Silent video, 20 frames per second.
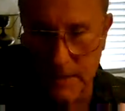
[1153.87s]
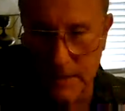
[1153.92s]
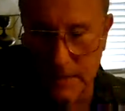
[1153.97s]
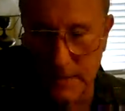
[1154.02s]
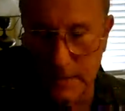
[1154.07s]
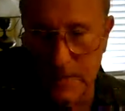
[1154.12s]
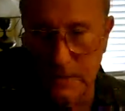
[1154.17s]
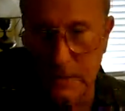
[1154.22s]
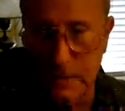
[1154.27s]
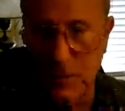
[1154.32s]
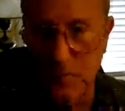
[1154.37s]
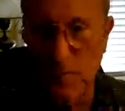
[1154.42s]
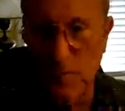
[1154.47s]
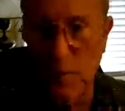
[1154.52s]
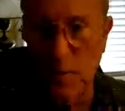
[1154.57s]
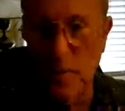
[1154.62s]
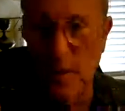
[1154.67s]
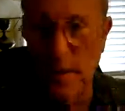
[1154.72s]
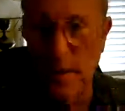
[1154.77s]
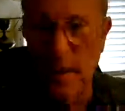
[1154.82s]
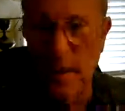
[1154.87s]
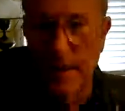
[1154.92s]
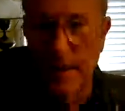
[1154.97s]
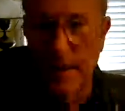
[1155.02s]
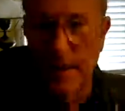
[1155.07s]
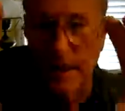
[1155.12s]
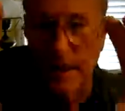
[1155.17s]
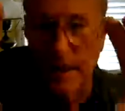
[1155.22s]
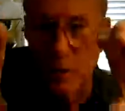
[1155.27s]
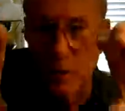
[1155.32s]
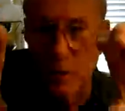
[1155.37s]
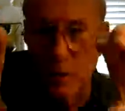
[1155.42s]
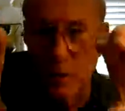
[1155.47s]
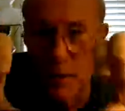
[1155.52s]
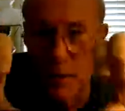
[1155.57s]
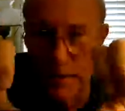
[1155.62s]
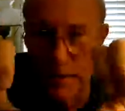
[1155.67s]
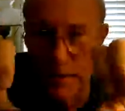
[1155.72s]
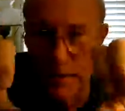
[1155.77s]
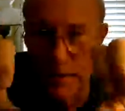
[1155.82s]
and so forth. And you've got
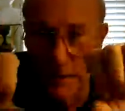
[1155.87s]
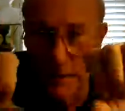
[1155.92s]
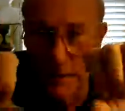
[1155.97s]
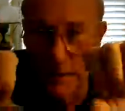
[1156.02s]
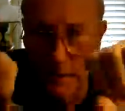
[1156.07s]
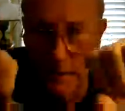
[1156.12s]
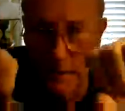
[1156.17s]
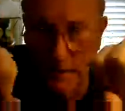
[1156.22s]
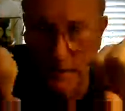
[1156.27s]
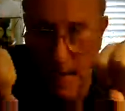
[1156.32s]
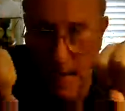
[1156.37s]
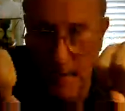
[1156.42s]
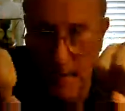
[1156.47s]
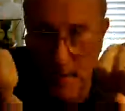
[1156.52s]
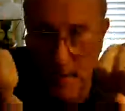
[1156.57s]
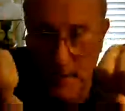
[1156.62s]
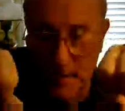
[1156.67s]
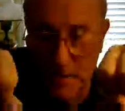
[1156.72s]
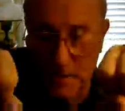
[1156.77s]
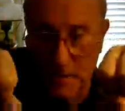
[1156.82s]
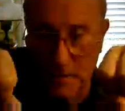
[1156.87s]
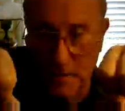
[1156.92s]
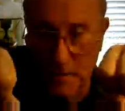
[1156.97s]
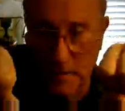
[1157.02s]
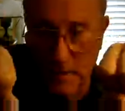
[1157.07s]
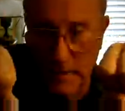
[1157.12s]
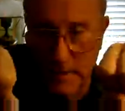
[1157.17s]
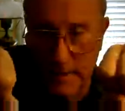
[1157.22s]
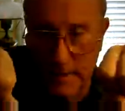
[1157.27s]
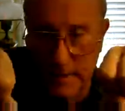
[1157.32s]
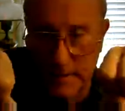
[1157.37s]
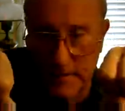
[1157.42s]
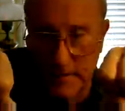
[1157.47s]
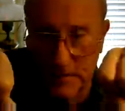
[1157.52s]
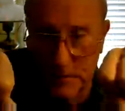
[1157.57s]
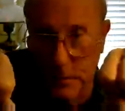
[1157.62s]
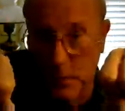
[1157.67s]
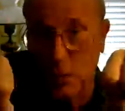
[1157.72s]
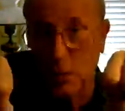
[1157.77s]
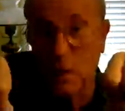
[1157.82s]
this type of muscle,
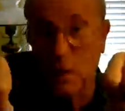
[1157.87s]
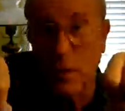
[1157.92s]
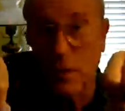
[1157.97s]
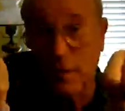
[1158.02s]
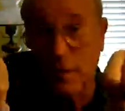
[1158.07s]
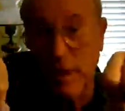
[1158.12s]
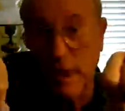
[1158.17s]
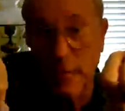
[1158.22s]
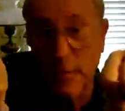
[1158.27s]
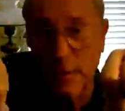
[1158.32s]
circular, they would call it,